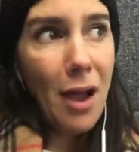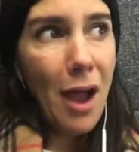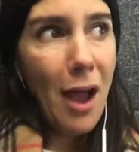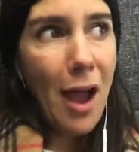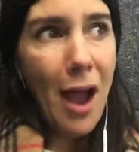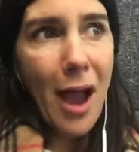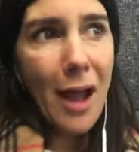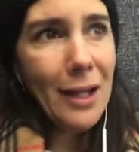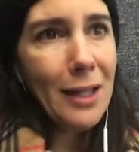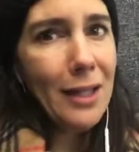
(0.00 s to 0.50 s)

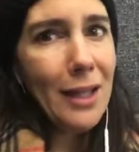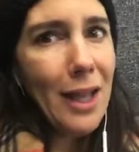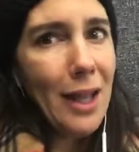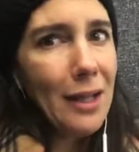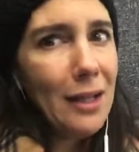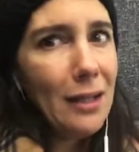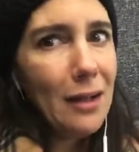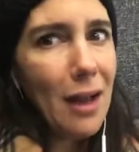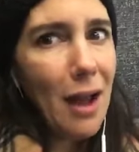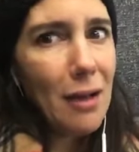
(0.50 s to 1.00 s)
I didn't get
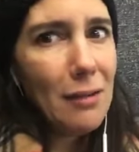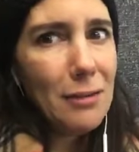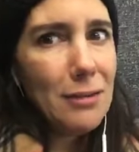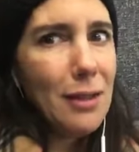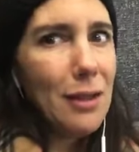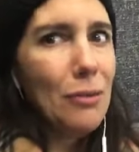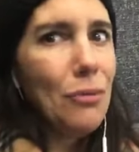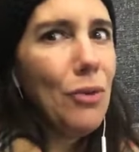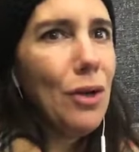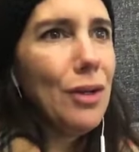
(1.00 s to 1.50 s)
it. I was
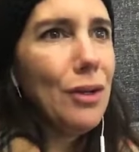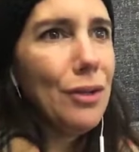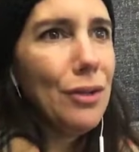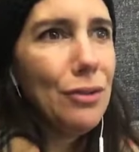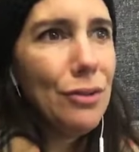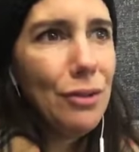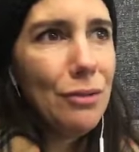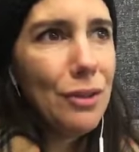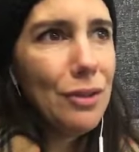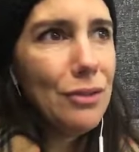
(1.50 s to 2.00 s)
like, what are you
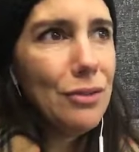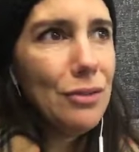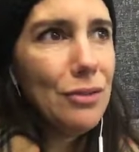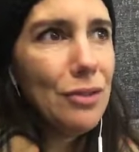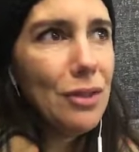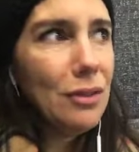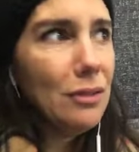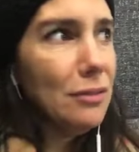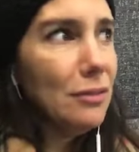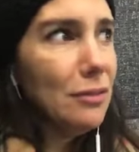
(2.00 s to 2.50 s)
doing, Susan?